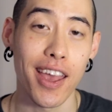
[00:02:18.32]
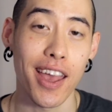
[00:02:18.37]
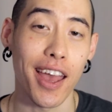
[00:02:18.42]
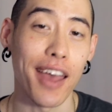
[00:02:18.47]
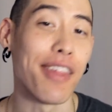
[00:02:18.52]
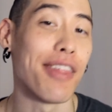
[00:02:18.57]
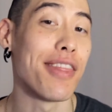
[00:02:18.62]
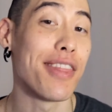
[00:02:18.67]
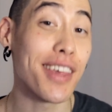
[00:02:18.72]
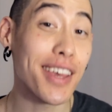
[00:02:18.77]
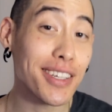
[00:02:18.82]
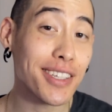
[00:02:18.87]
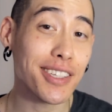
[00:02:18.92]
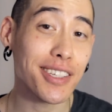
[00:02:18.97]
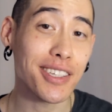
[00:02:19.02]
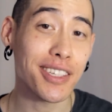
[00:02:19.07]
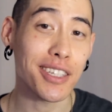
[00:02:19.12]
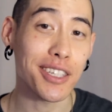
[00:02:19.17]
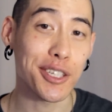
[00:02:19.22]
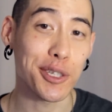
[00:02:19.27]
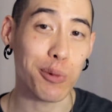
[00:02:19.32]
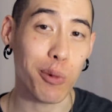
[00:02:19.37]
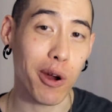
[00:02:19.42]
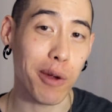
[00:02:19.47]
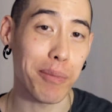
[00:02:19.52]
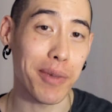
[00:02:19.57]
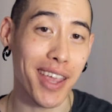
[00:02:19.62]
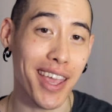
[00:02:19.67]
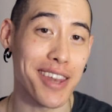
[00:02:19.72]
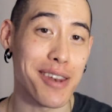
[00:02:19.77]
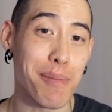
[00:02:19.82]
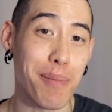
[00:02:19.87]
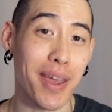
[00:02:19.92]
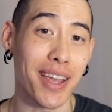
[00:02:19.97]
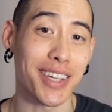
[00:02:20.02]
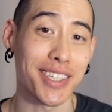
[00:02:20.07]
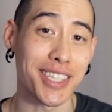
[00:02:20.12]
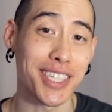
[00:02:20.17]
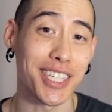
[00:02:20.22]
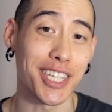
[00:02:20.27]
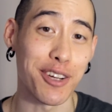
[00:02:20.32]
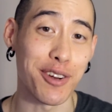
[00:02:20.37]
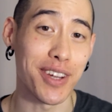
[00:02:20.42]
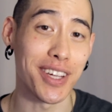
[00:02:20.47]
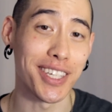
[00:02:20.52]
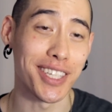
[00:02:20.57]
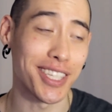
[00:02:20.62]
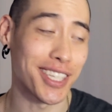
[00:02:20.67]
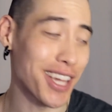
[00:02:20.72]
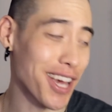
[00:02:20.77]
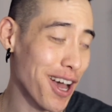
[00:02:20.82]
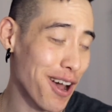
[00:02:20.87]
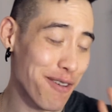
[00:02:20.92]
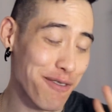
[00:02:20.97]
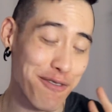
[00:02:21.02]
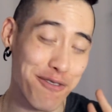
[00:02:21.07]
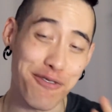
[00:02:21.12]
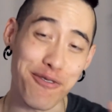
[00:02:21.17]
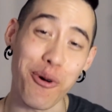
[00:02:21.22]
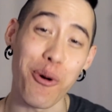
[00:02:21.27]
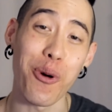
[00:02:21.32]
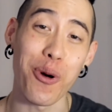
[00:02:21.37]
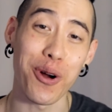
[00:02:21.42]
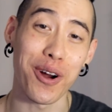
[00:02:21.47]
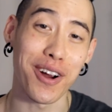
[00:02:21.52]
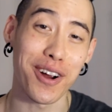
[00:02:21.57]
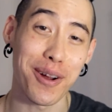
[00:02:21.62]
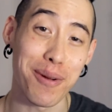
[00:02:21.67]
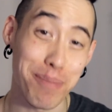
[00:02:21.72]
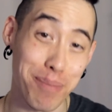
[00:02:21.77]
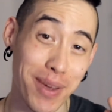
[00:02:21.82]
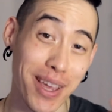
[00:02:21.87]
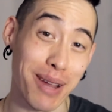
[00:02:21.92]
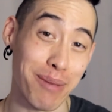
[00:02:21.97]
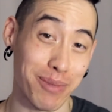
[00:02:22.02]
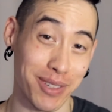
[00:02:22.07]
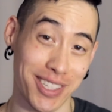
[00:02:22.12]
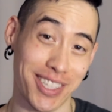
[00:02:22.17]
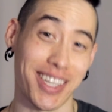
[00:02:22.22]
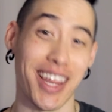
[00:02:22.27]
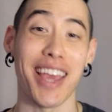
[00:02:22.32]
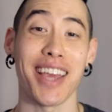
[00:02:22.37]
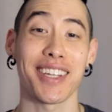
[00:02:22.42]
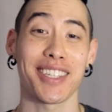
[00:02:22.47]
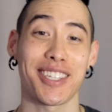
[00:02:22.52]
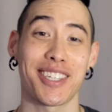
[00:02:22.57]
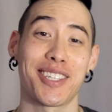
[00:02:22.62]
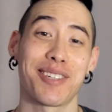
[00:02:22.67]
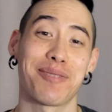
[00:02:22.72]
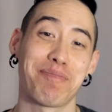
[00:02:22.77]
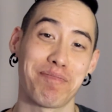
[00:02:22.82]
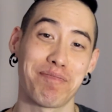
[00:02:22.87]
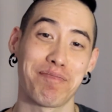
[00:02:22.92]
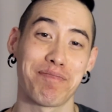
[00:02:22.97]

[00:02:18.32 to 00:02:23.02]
And this is where I began to make a series of 4 big mistakes.